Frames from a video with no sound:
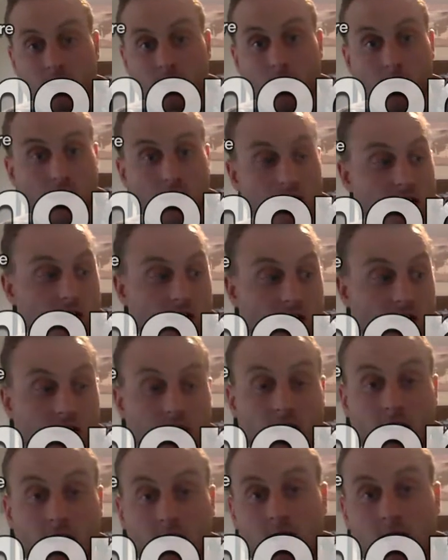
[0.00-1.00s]
apart is our
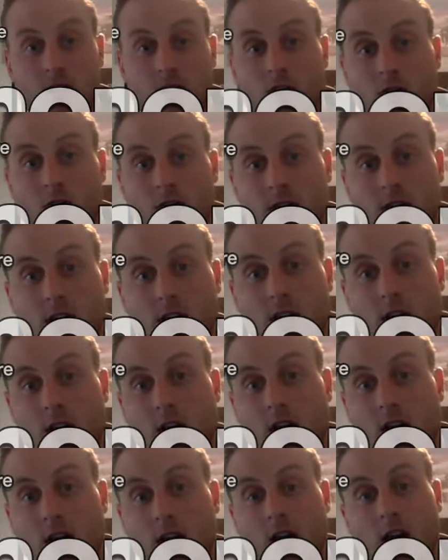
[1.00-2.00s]
light. So it's
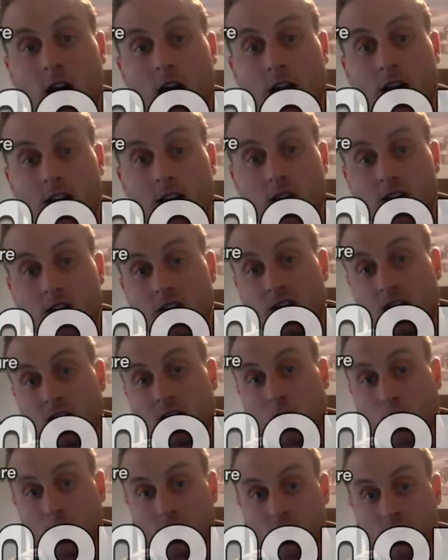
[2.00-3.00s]
Cognex calls it a
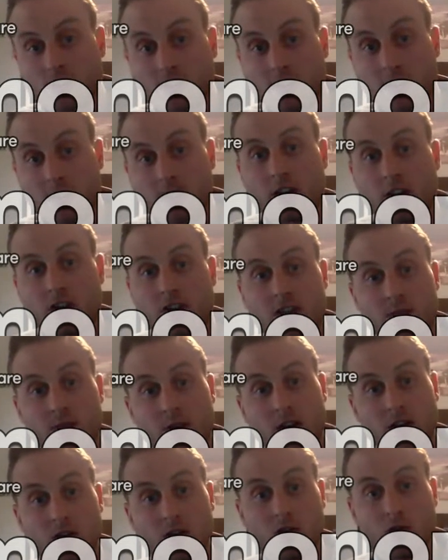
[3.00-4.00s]
torch light. They actually spent
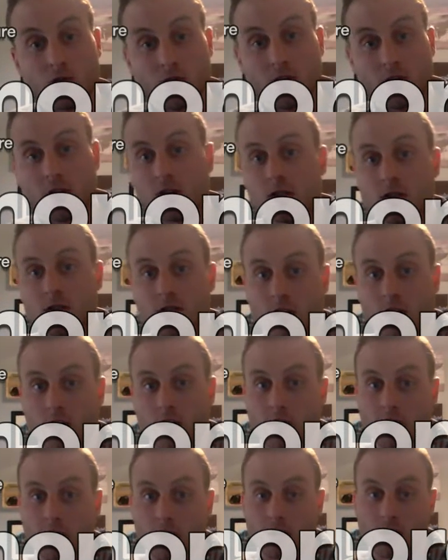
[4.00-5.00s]
2 years of
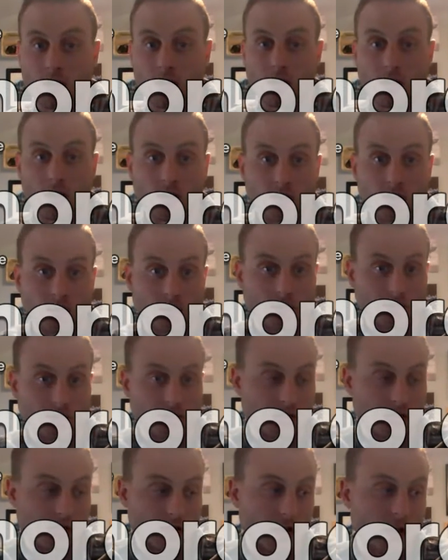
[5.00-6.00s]
R&D on this
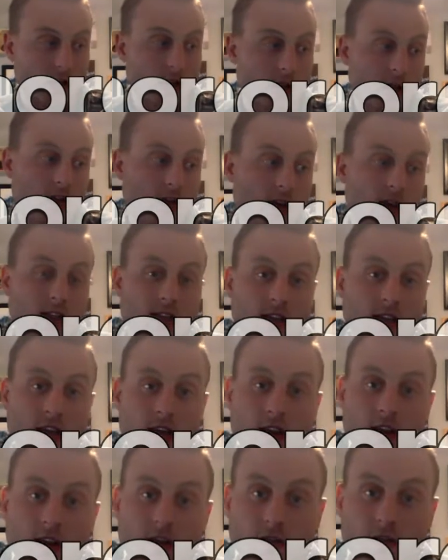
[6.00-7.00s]
light. It's
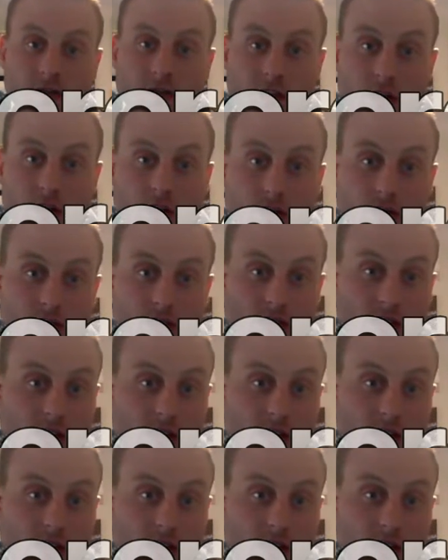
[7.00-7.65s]
8 diffused